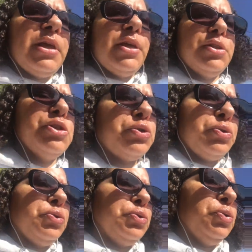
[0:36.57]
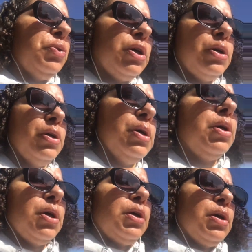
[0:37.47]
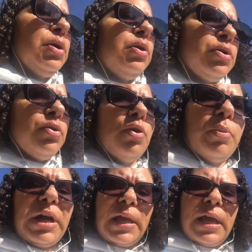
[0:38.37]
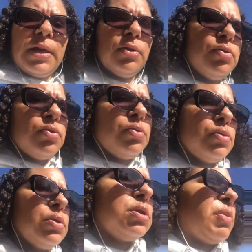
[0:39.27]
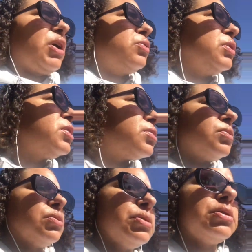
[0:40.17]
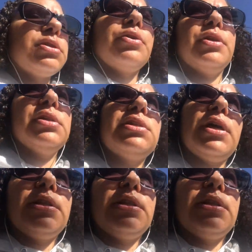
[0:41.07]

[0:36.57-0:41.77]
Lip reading: into, my candles, my crystals, things like